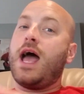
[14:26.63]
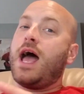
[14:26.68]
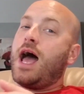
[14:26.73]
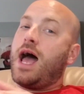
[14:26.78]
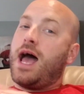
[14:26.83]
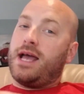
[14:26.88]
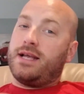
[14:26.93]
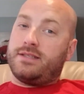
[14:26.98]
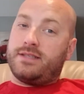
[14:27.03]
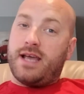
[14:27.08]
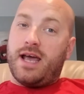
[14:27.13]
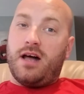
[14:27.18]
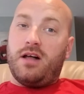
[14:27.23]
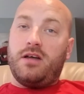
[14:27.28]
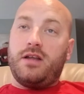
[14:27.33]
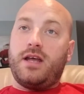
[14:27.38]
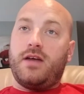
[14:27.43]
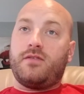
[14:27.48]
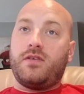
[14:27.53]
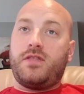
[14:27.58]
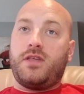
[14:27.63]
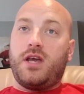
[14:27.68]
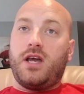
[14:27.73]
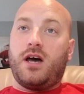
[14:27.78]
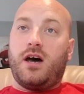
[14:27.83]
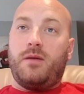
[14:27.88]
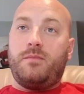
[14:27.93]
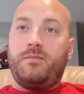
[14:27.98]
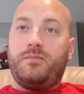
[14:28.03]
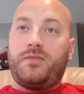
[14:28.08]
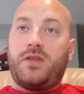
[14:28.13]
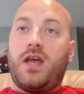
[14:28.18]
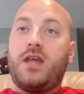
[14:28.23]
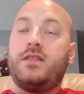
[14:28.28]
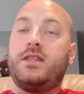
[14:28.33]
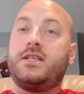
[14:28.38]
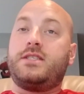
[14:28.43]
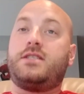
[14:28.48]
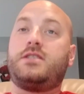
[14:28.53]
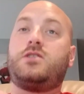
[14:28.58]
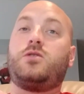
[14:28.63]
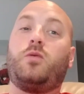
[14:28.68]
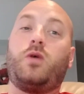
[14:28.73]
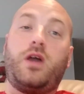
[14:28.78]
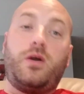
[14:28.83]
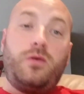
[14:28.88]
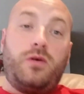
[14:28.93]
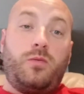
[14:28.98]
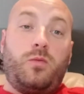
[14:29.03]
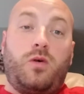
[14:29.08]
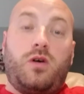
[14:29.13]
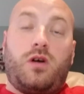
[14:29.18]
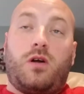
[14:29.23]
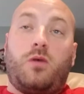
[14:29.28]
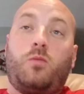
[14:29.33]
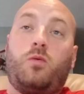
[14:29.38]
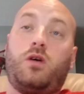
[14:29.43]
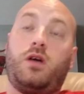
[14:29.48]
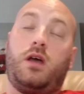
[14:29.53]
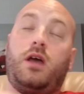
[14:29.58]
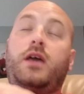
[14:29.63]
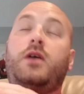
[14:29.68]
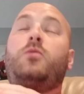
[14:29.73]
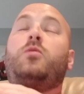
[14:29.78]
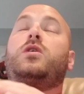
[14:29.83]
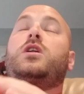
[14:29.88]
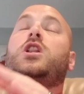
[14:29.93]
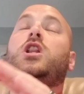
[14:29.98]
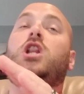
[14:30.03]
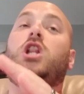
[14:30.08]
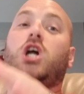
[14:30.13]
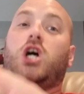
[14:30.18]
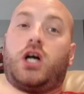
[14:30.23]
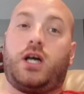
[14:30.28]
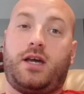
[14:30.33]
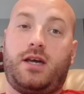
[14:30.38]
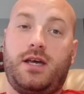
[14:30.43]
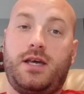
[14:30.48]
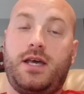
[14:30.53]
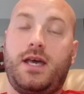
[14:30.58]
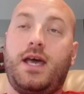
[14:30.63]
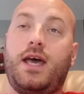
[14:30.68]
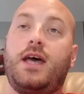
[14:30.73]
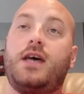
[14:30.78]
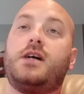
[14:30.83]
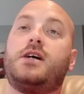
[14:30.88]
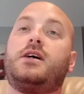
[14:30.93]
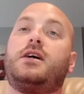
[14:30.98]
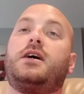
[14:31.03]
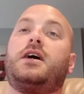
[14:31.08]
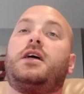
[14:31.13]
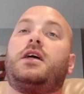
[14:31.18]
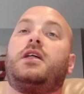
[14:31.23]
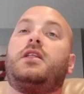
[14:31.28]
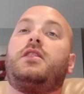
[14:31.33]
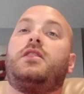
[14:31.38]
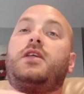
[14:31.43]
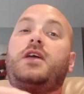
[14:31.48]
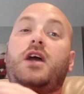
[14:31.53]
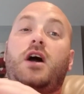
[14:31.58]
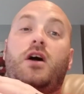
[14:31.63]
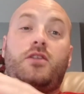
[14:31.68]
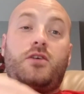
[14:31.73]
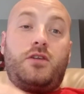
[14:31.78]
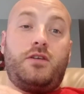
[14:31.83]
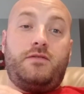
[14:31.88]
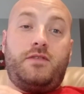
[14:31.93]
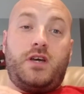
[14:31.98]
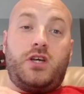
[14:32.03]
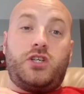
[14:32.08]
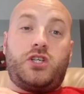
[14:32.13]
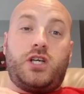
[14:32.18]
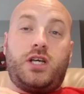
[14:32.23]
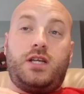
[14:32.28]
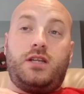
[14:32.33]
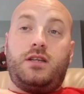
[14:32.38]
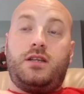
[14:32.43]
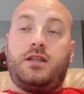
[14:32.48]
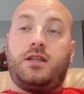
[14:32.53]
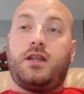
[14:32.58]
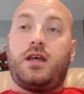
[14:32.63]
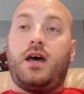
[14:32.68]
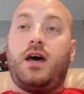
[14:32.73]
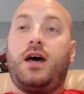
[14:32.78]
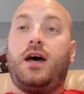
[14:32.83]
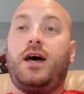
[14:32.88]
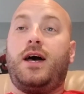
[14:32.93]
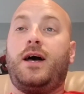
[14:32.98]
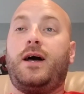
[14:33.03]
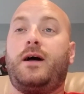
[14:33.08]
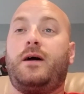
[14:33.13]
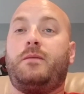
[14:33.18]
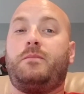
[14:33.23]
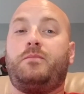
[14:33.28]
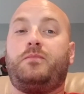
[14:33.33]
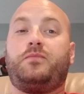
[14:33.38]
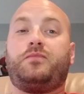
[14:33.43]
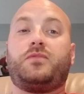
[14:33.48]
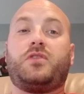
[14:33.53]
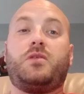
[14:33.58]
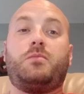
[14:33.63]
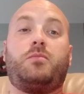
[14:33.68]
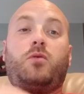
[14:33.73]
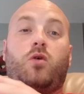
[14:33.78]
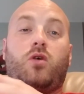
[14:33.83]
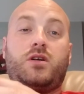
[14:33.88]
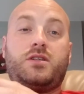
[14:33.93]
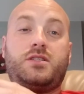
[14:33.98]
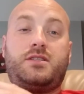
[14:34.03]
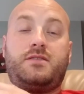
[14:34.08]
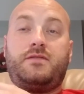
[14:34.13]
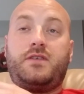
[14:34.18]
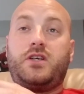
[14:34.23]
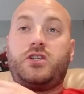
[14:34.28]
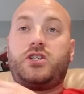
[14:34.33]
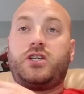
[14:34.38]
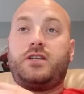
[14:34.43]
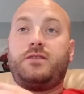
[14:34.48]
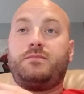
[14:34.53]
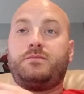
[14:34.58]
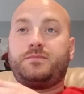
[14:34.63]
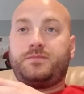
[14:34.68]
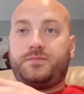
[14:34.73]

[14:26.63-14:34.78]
I tallied everything up, and this is the way it would work. It would look. The other division, the boards division,